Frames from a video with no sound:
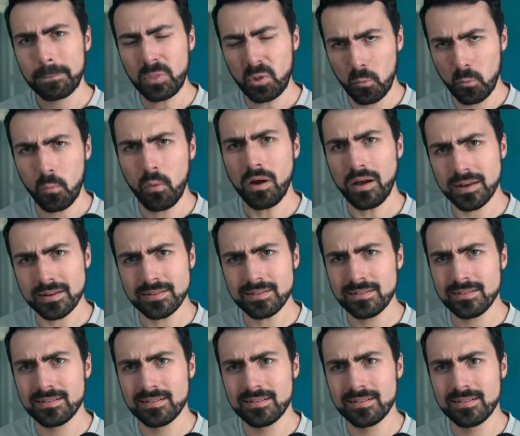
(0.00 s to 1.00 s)
One,
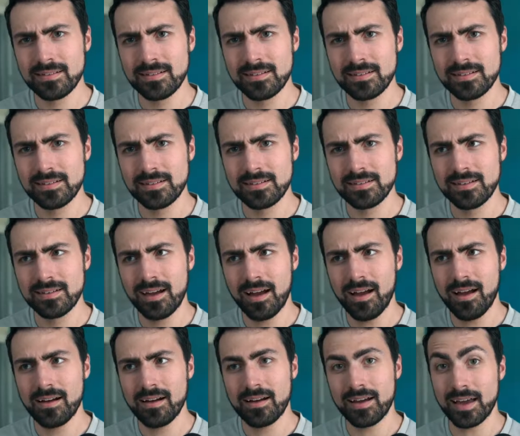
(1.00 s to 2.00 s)

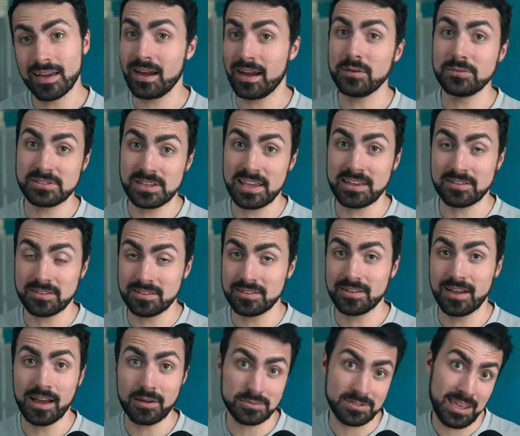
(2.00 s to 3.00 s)
and I was handling
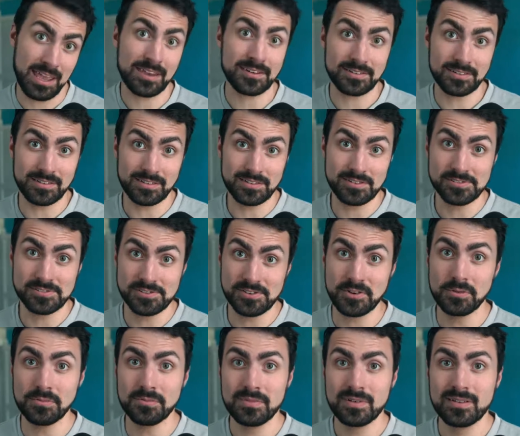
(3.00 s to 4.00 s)
the
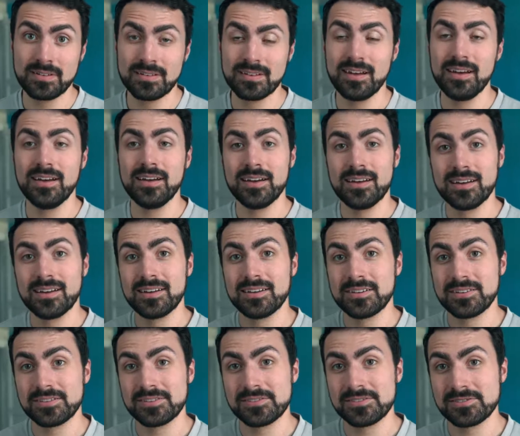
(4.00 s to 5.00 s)
Zoom.
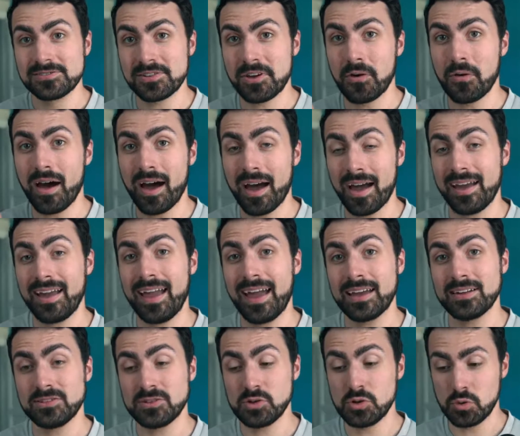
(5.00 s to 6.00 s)
So I
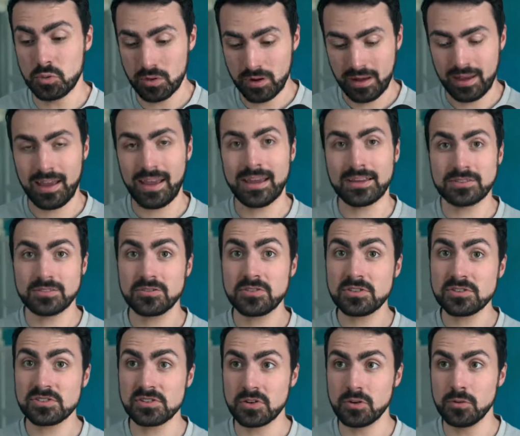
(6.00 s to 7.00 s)
had to handle the
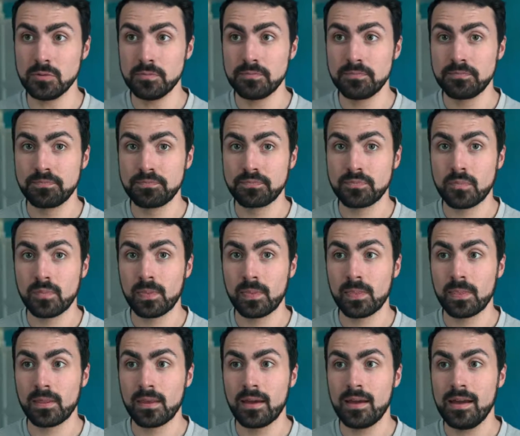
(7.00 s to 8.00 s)
Zoom,
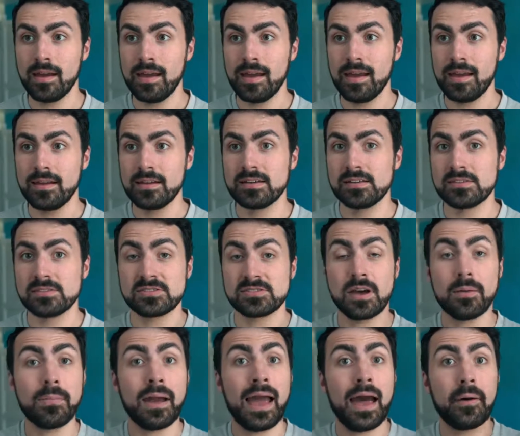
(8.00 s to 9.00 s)

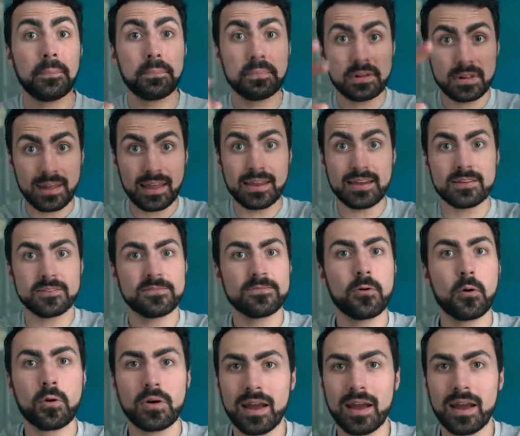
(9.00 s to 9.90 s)
somehow play it for